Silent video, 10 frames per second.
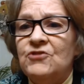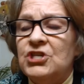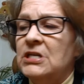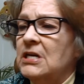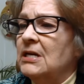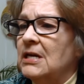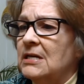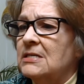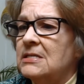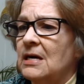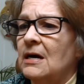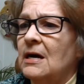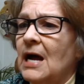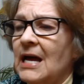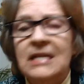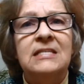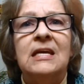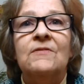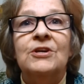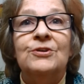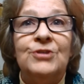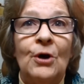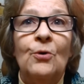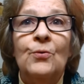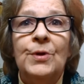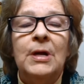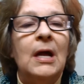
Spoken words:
she is 87 years old.